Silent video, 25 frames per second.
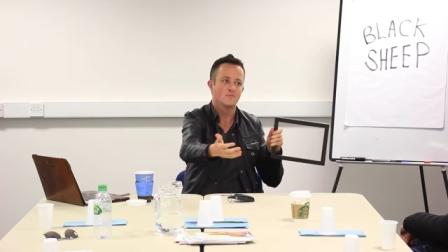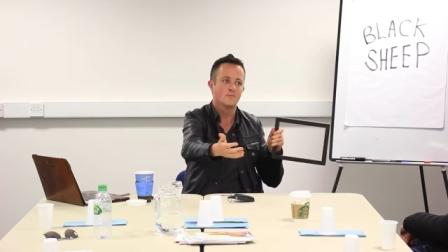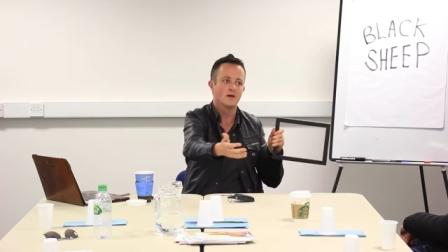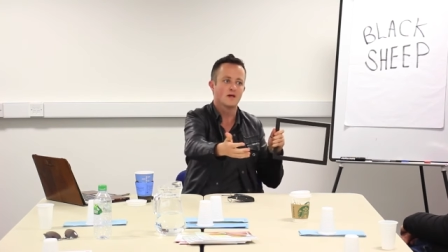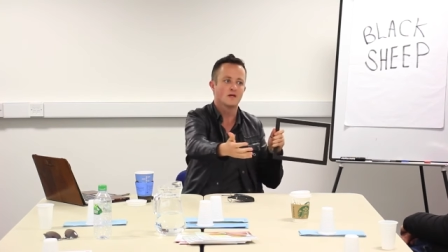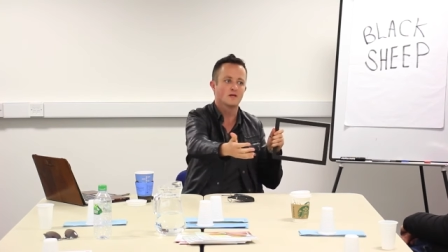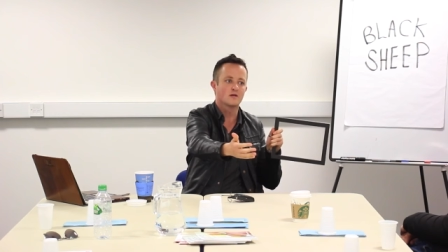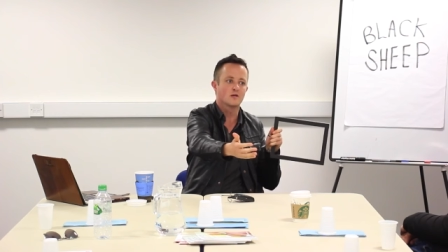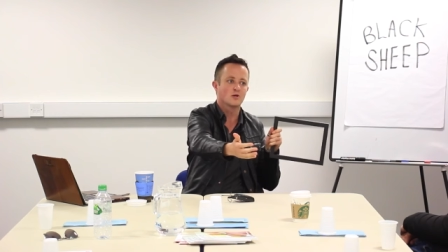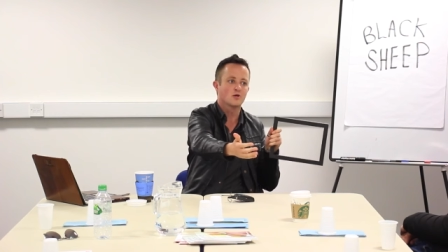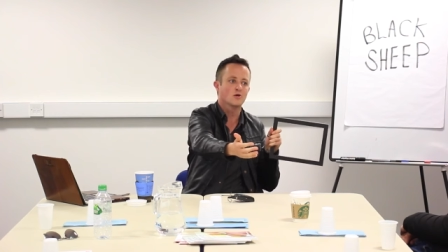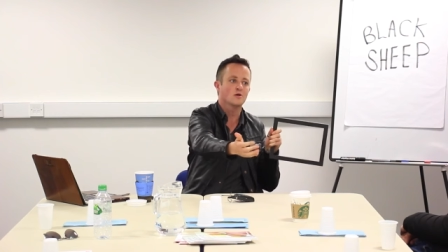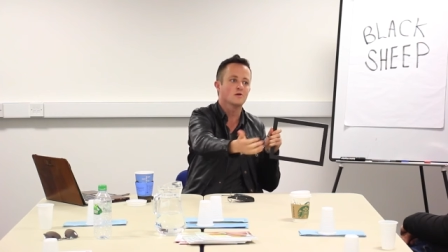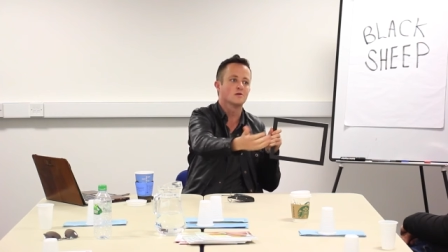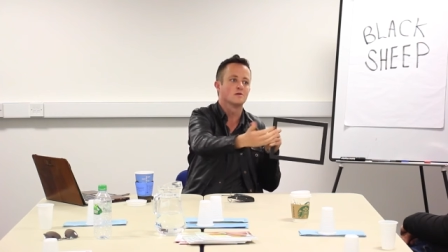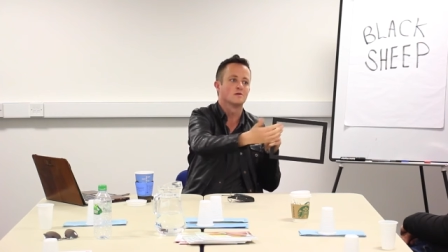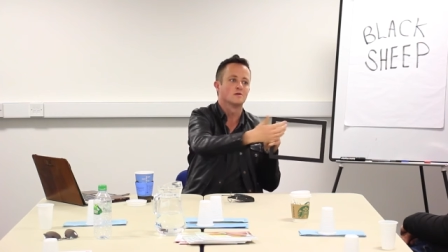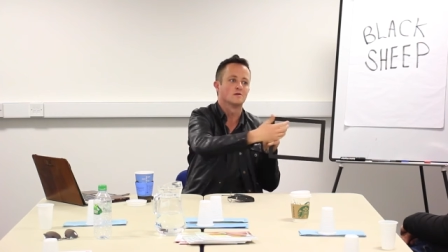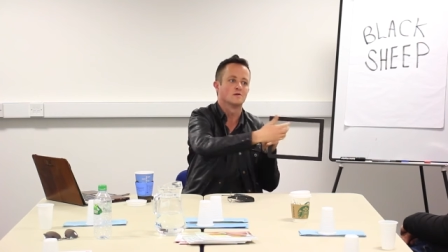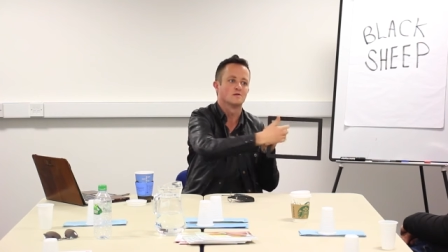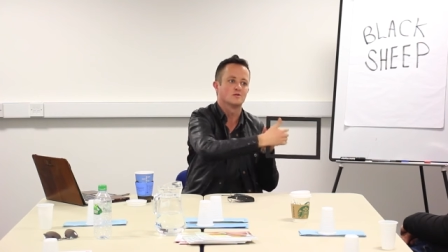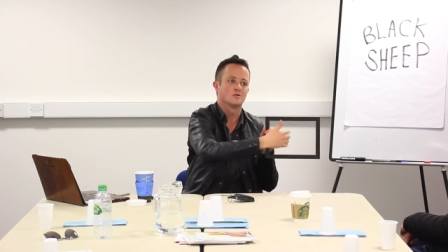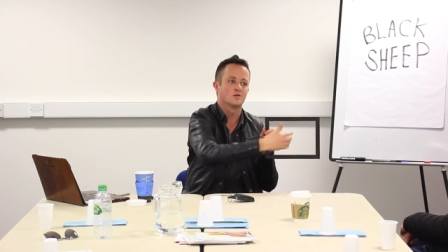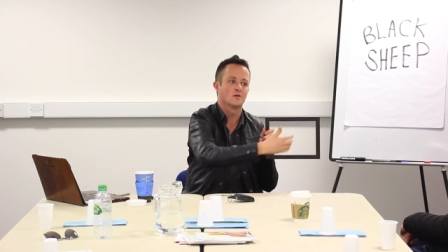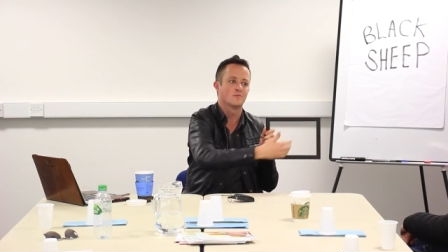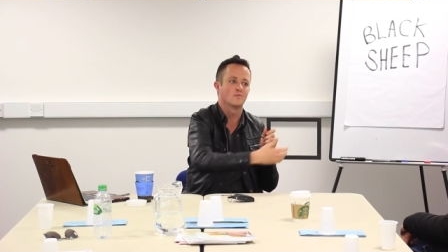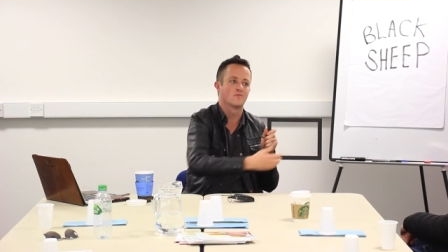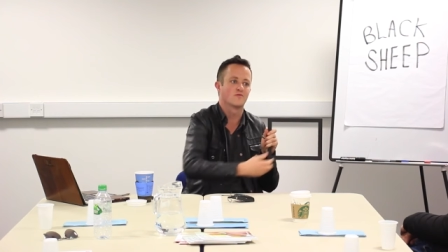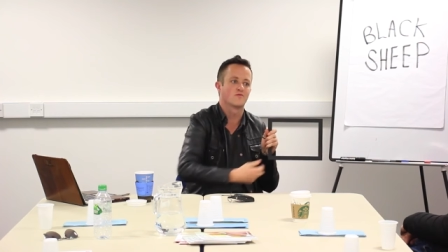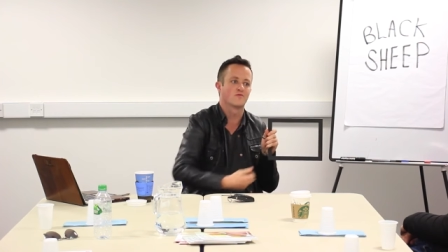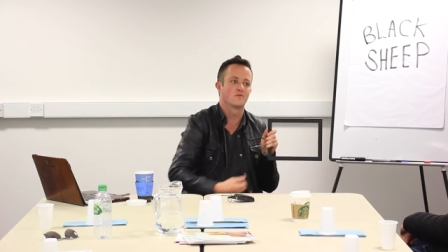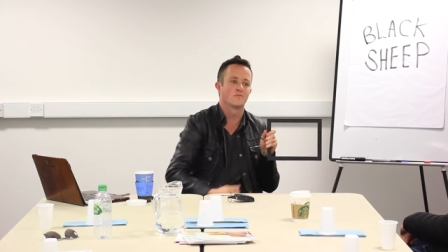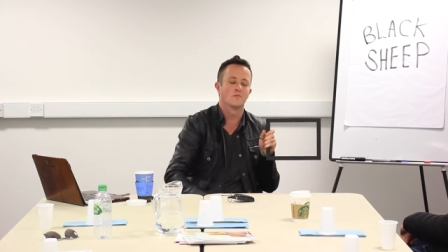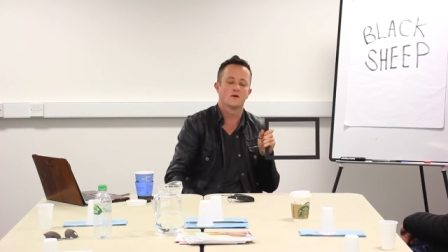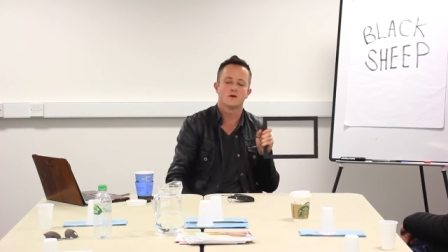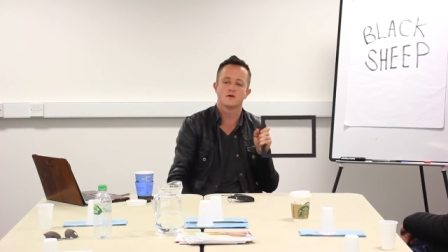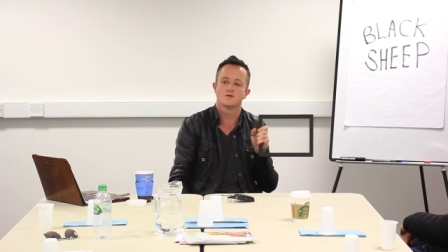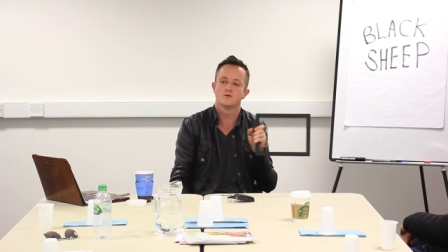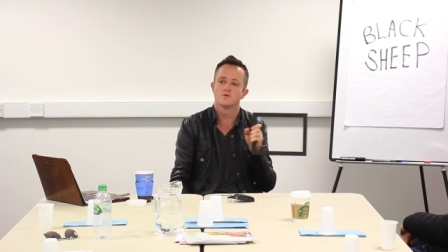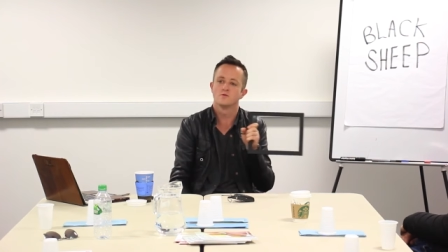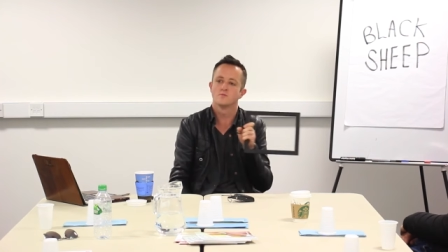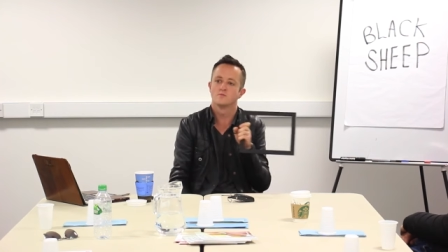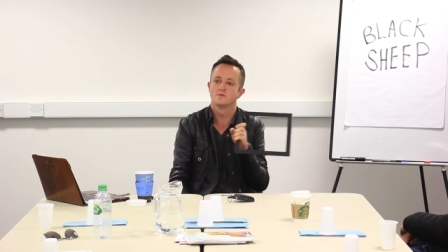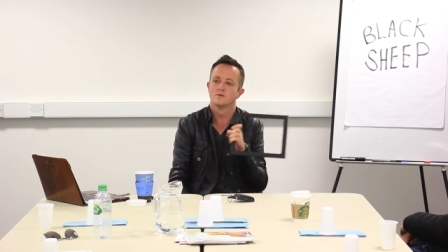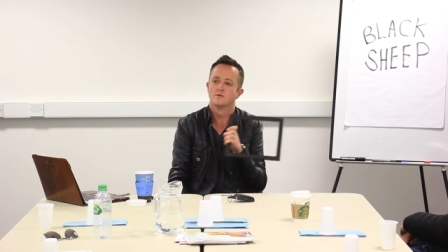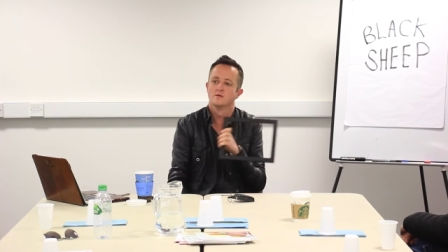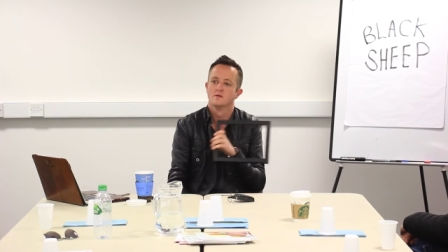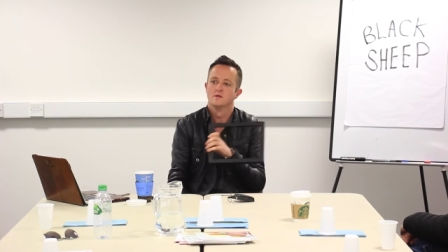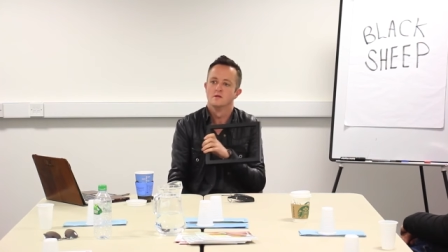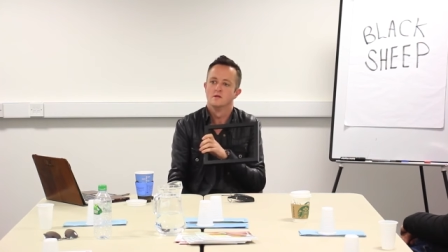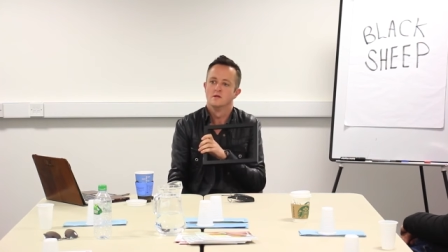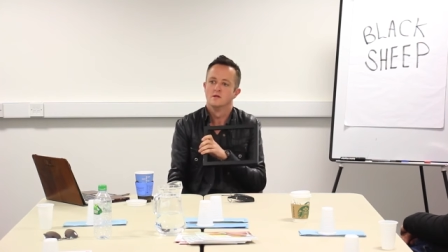make her jump through my hoop.